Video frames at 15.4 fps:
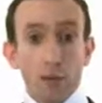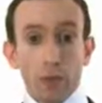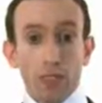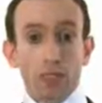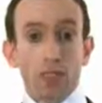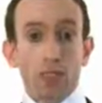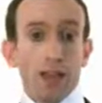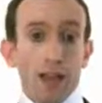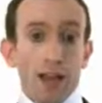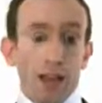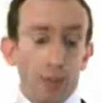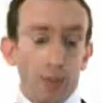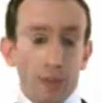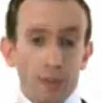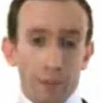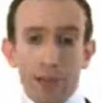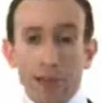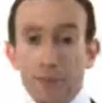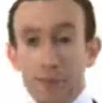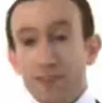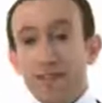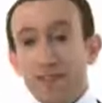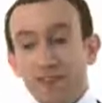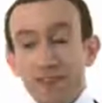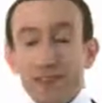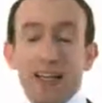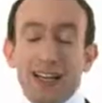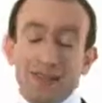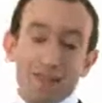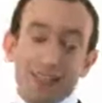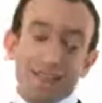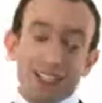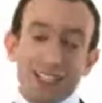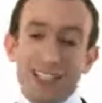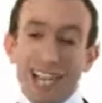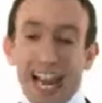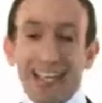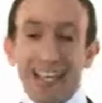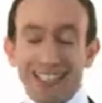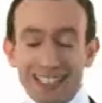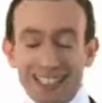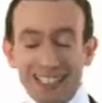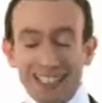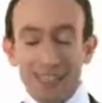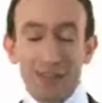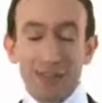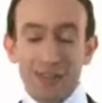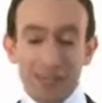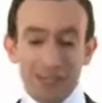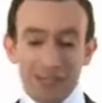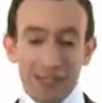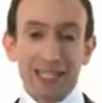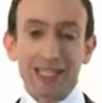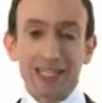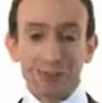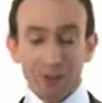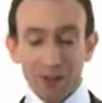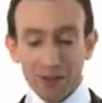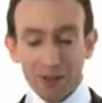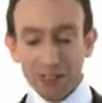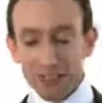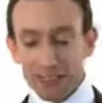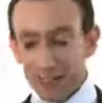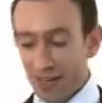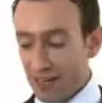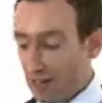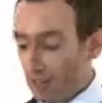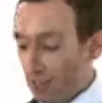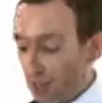which is a bit of a challenge in terms of me as a product designer.